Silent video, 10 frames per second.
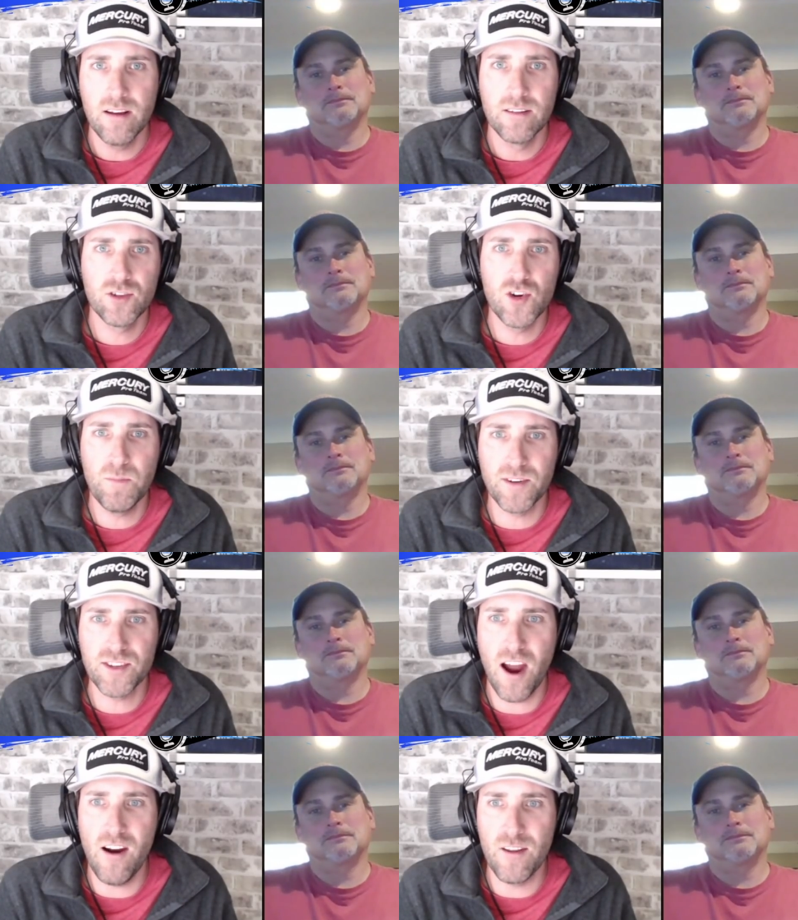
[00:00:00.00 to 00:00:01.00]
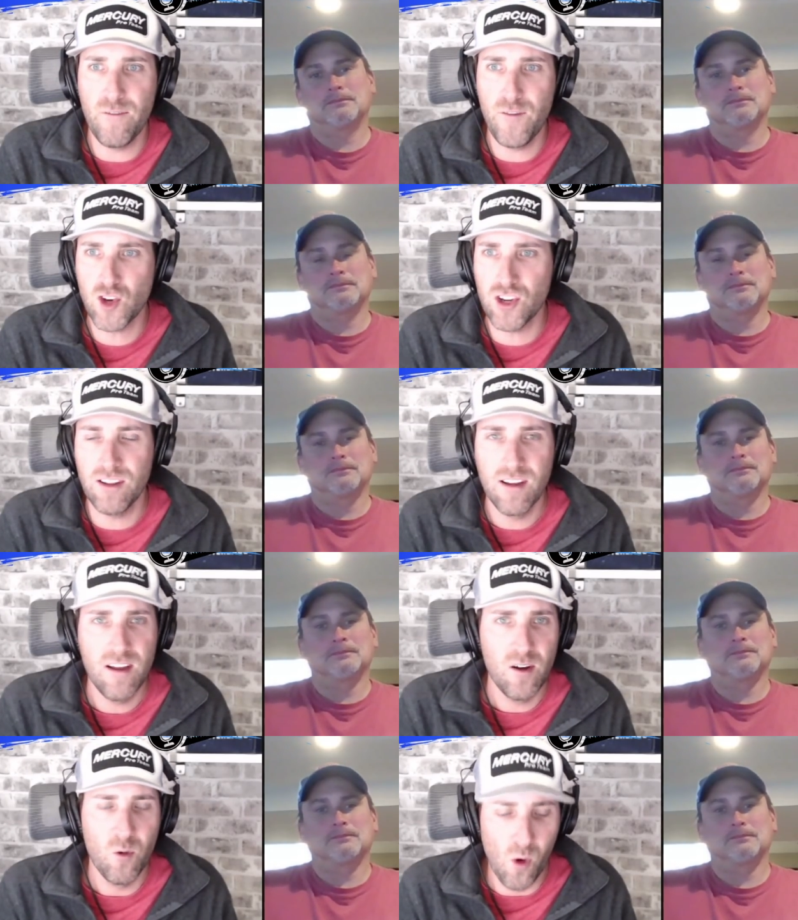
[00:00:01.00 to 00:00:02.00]
Speaker 1: superstar in the fishing
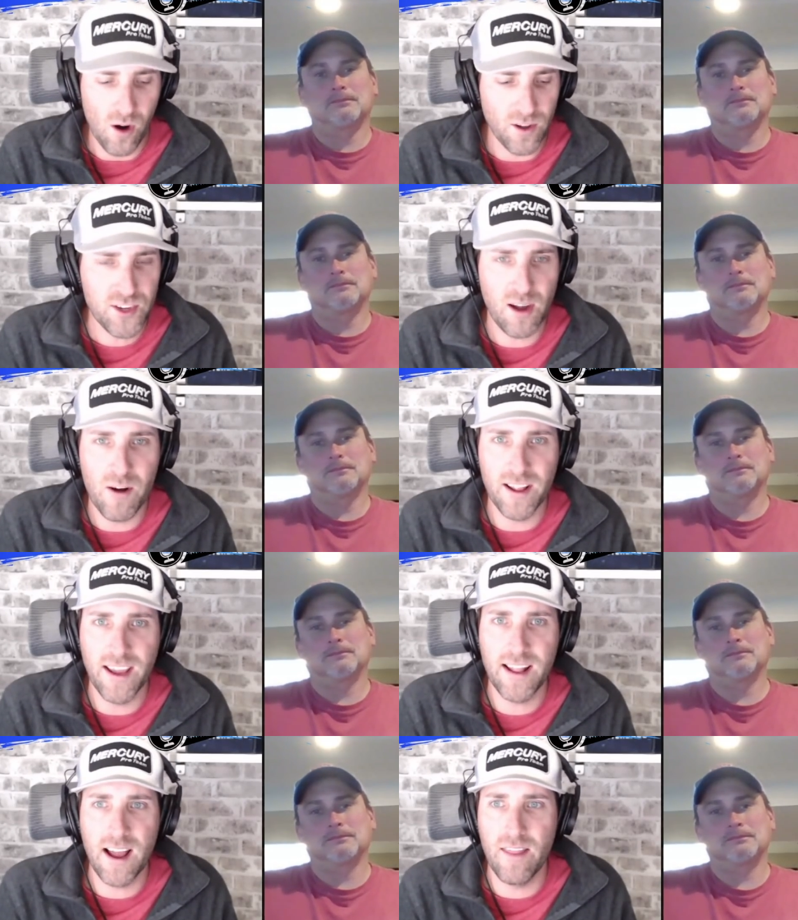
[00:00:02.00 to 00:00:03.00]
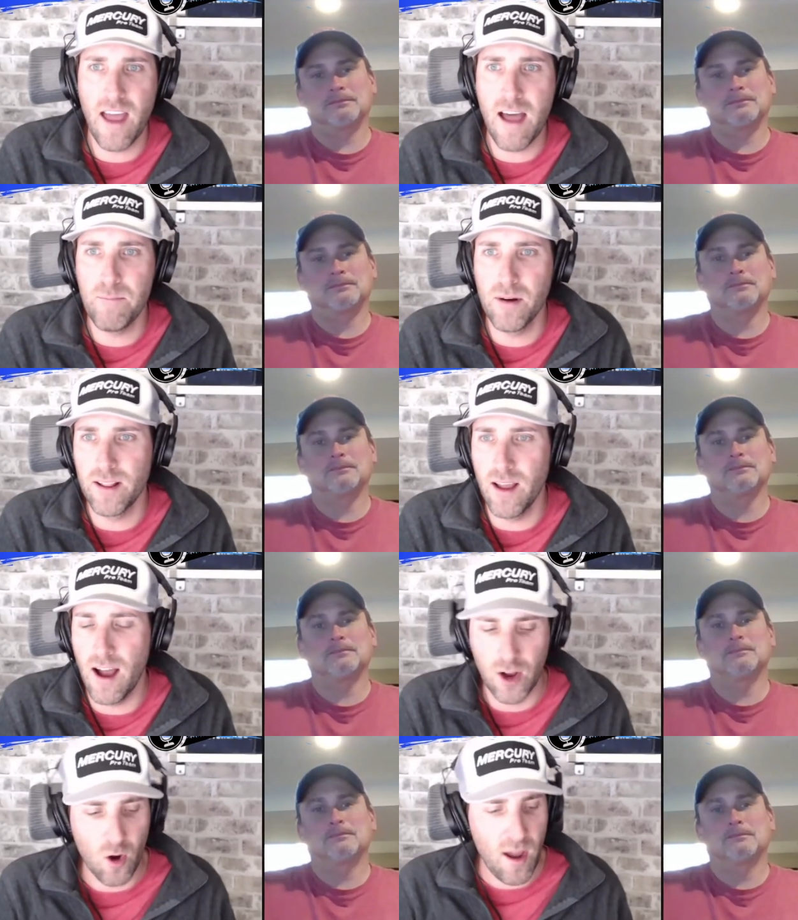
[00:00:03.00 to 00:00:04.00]
world so i want to hit on that but uh,
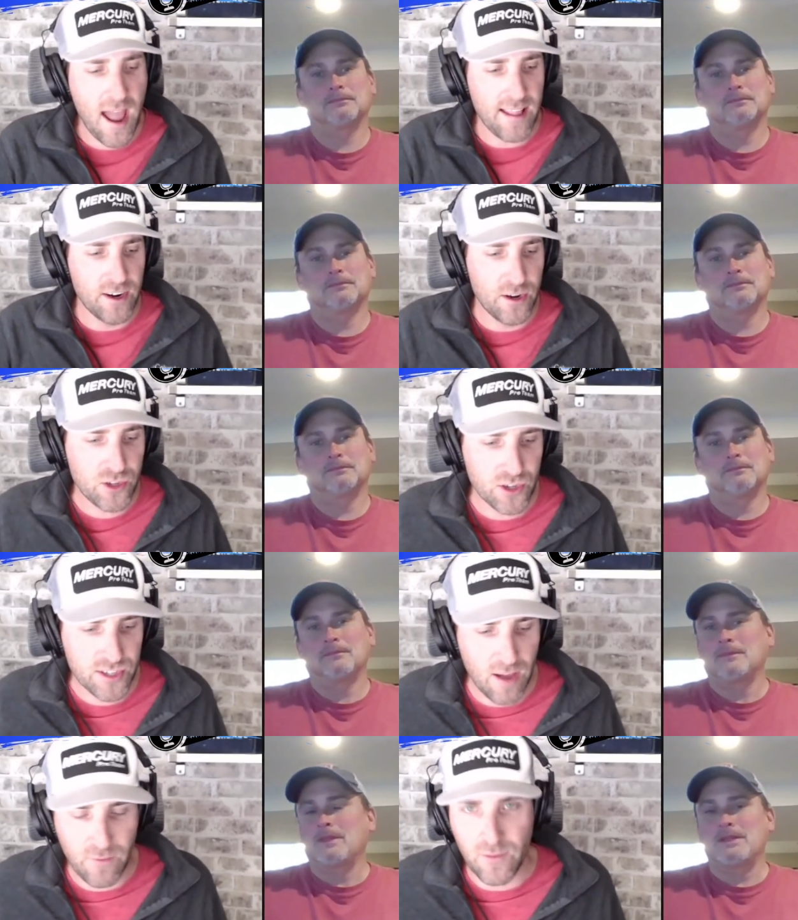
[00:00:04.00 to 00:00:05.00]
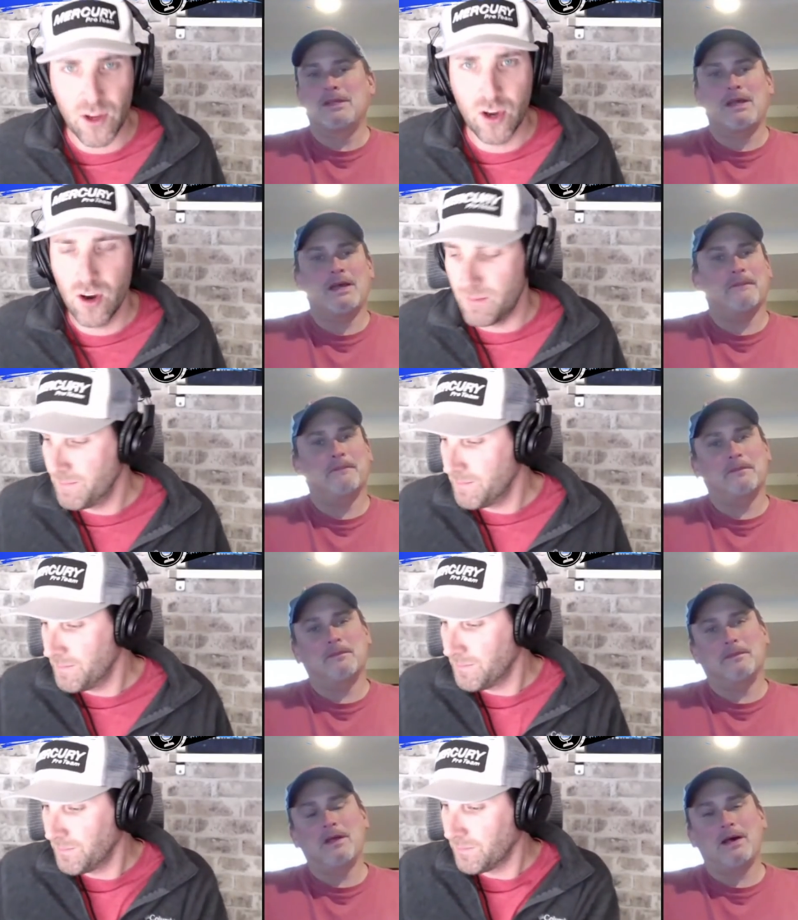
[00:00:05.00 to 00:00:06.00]
go ahead and introduce yourself if you could yeah
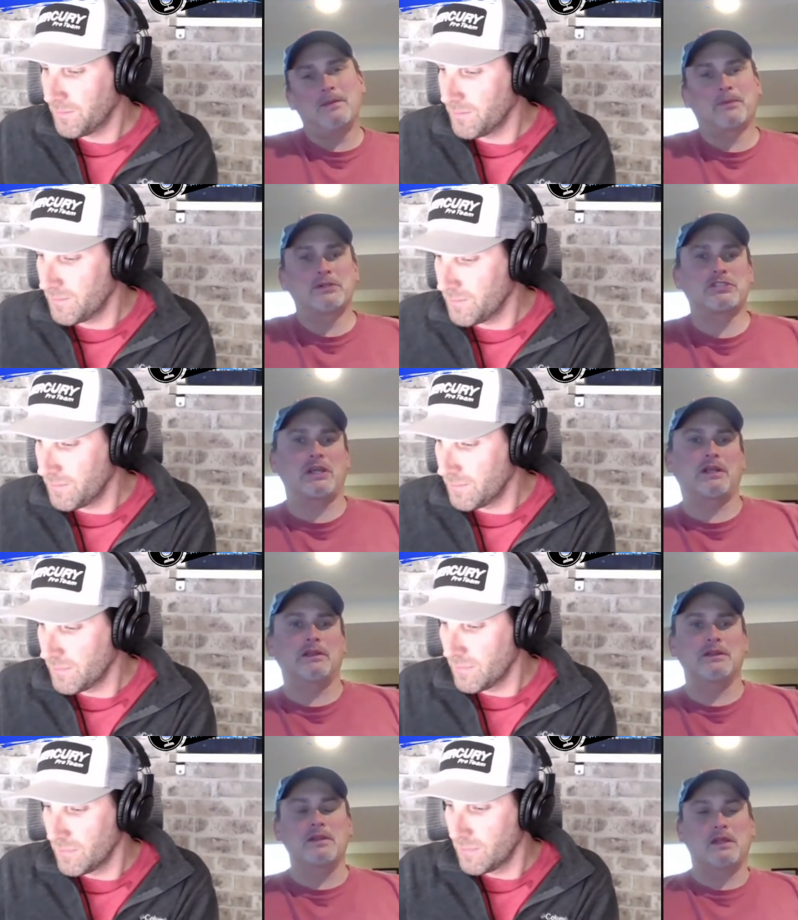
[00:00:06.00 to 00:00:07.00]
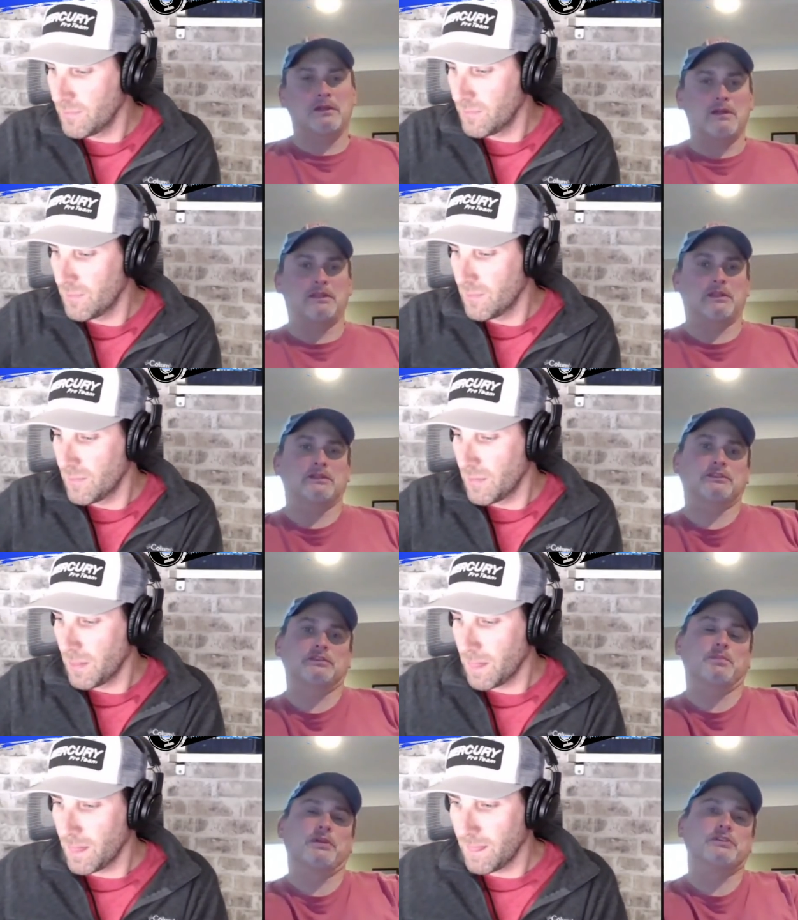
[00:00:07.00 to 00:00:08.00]
Speaker 2: no i appreciate it and and i think this
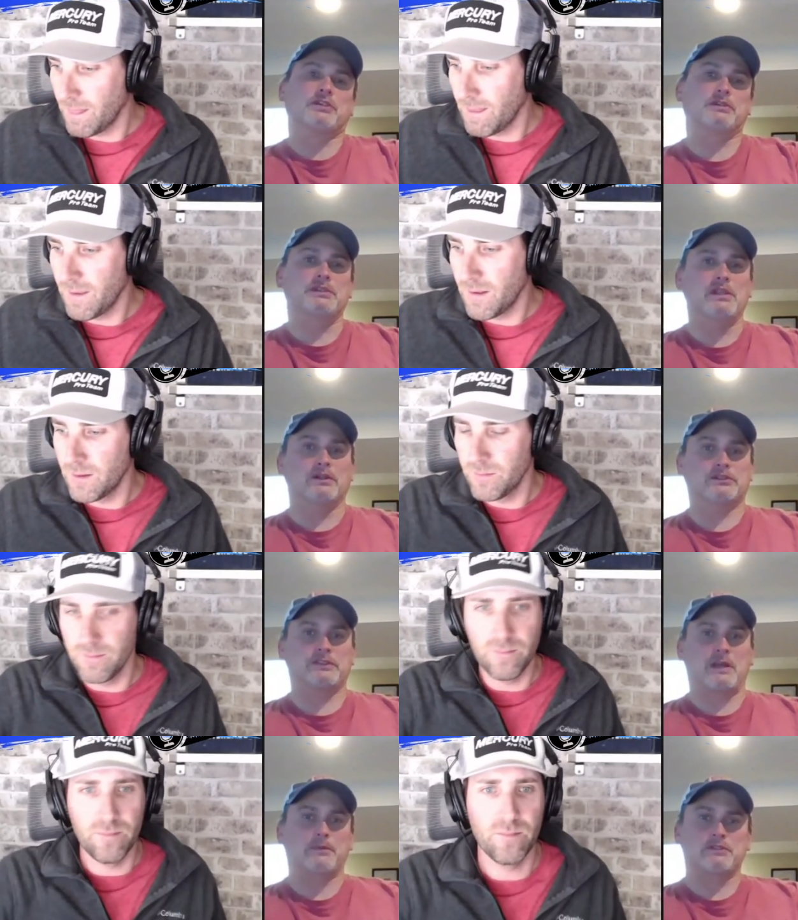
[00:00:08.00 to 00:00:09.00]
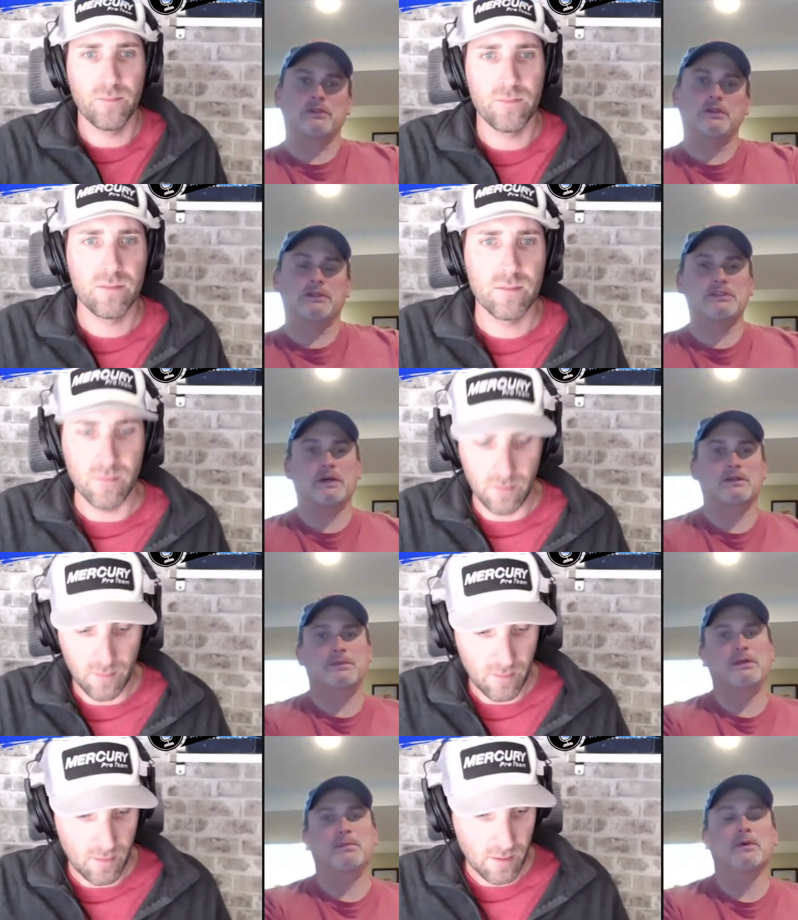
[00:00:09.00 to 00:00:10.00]
is a pleasure you know just the opportunity to talk
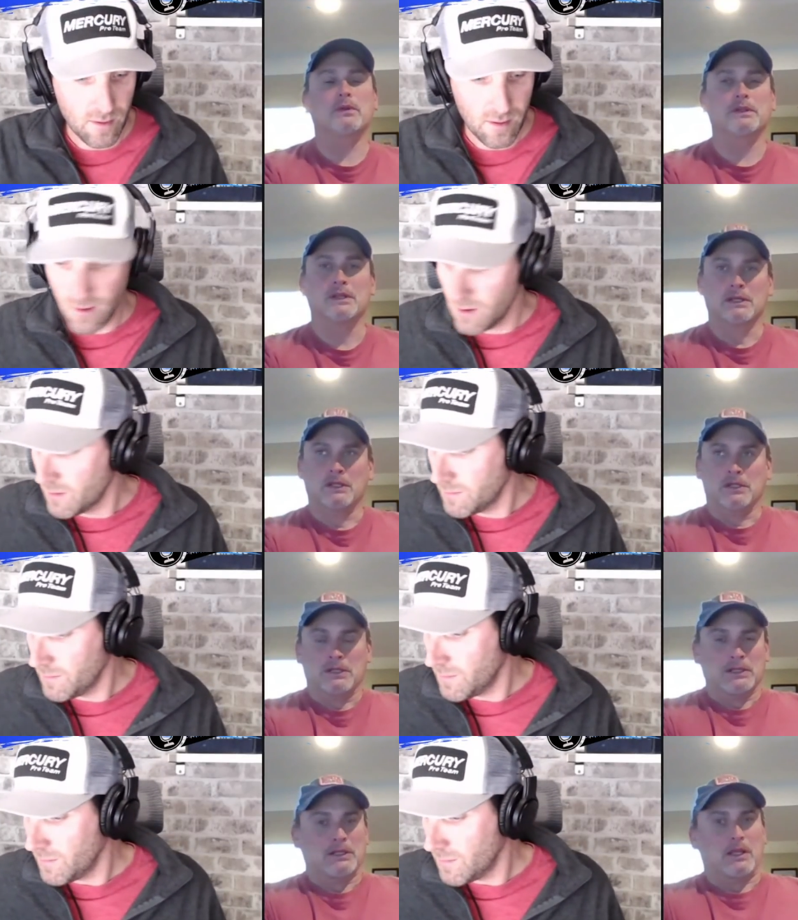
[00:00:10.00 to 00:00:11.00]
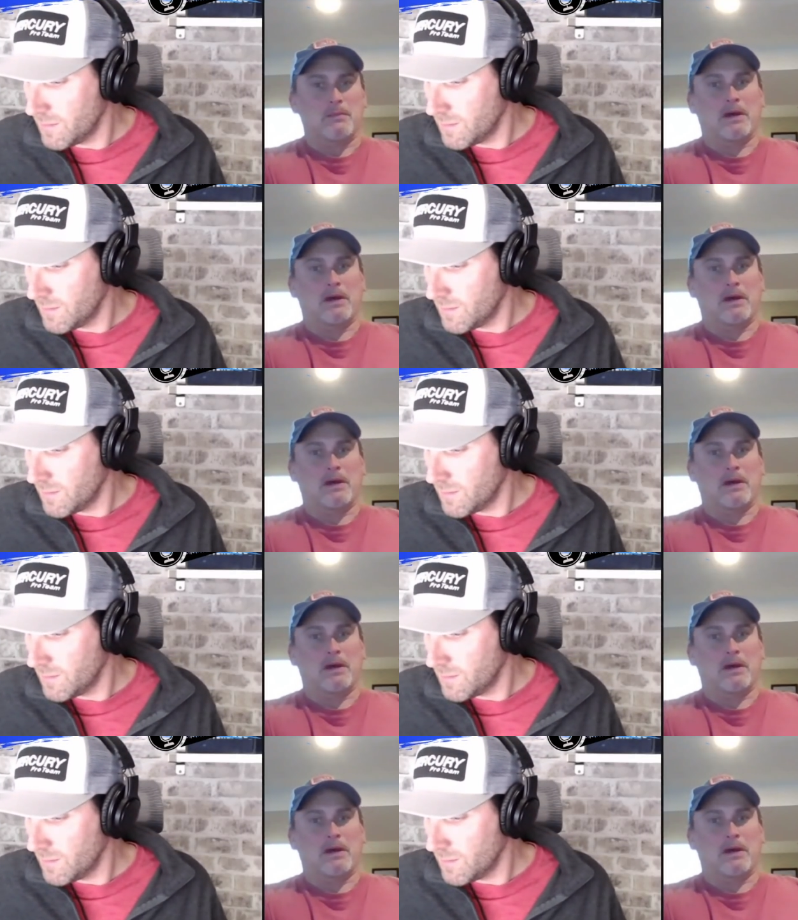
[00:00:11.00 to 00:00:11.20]
to people and get